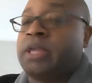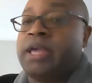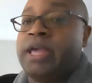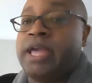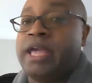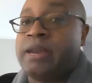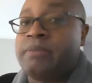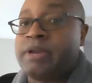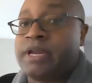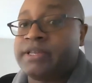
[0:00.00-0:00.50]

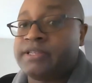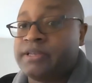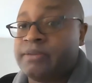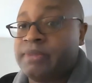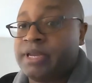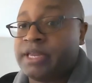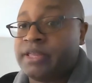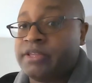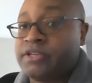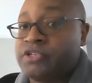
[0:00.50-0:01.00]
And because I'm
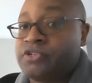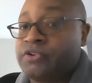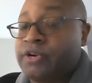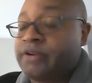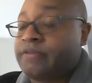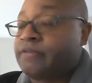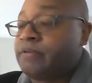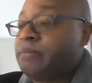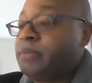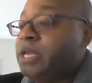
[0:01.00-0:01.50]
making this
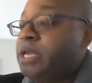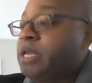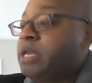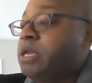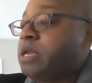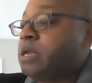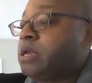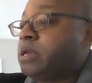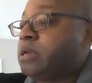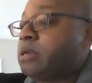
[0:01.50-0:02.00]
drink for
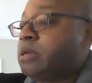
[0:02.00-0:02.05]
me,